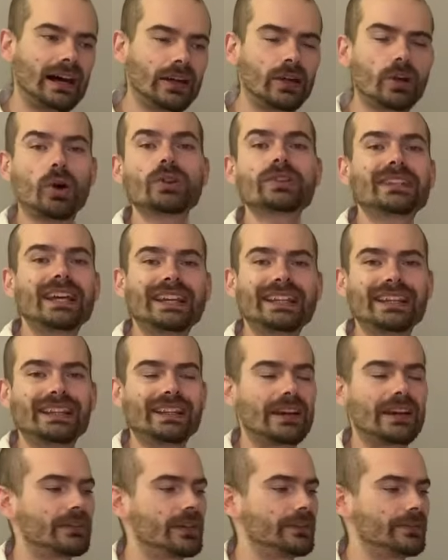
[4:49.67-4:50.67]
containing
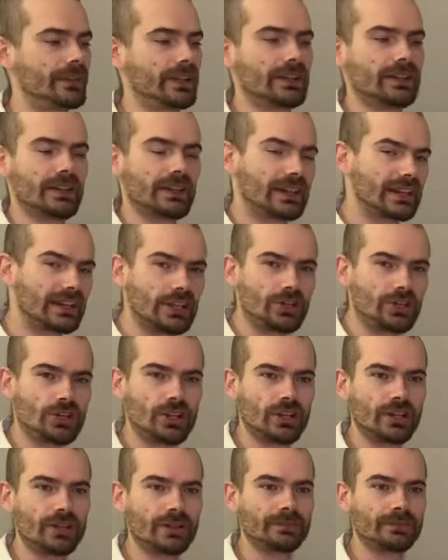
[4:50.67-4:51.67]
everything, the
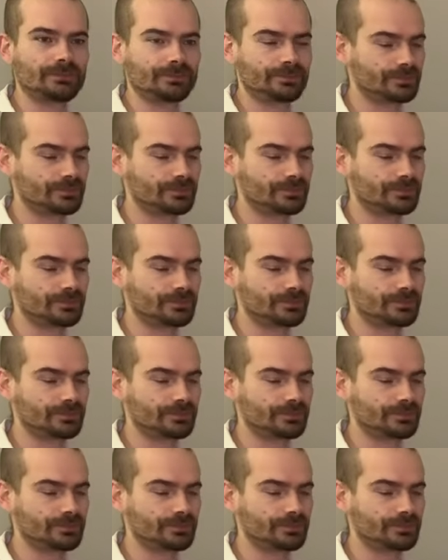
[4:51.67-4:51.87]
kitchen